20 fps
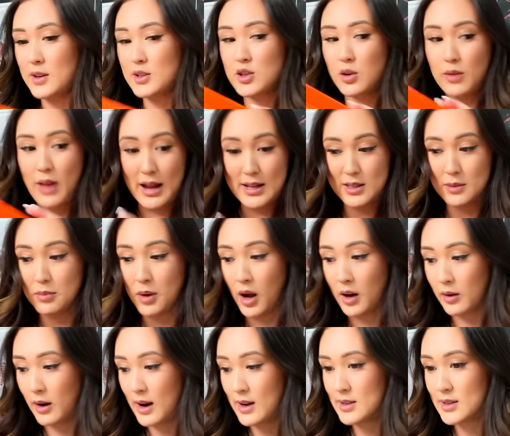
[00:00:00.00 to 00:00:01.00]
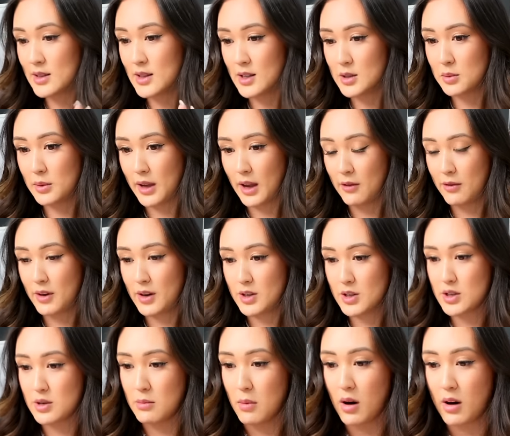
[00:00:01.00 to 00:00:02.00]
So that's in progress. This will get
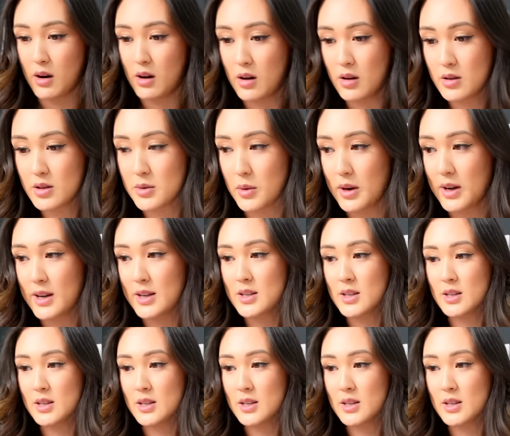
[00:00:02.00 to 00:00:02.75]
finished tomorrow, so I need